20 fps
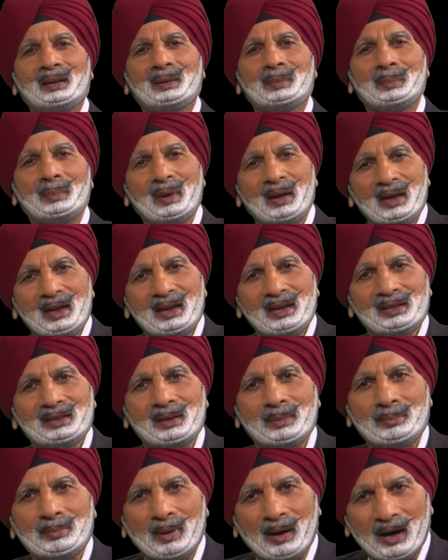May
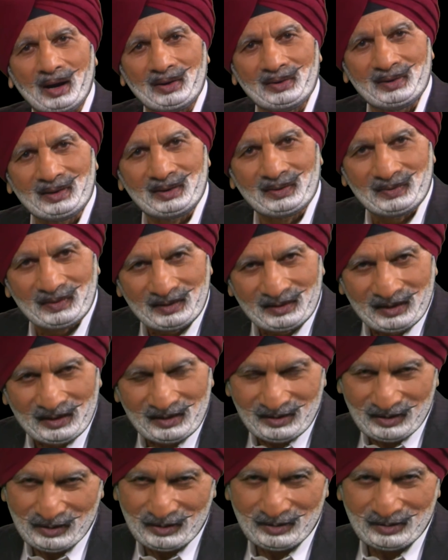the power
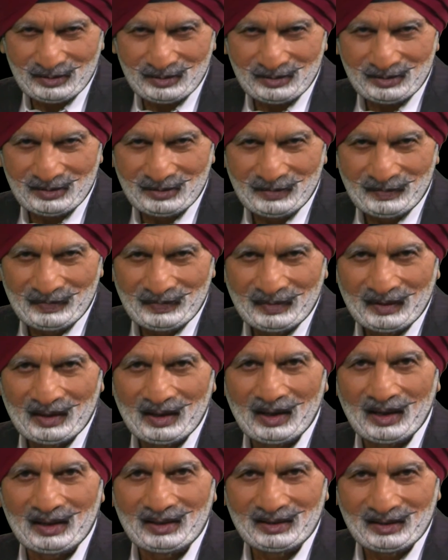within you
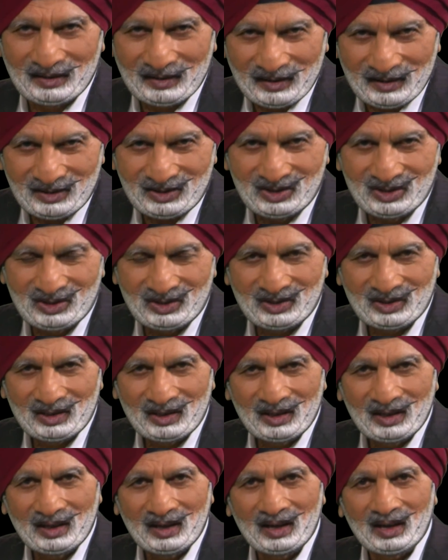enrich
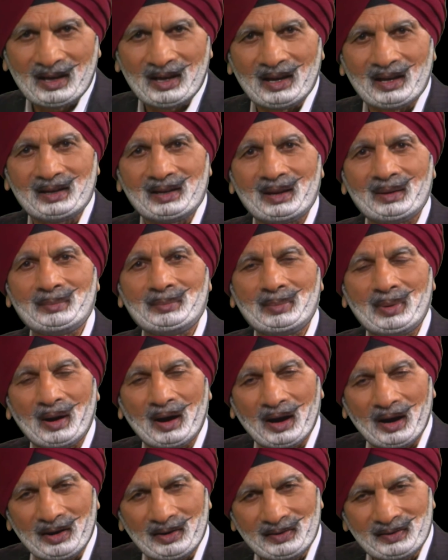and
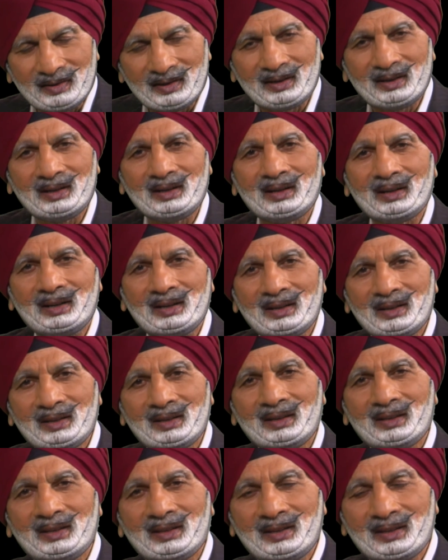empower
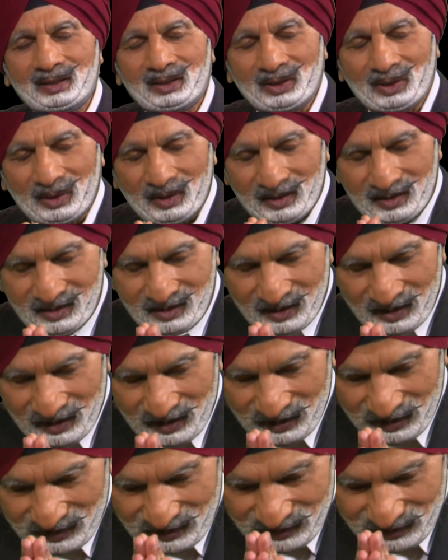your
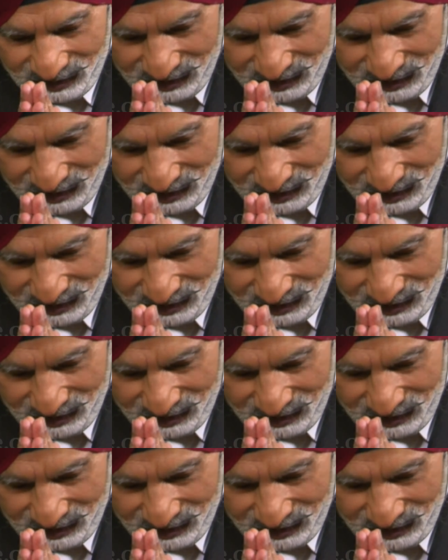day.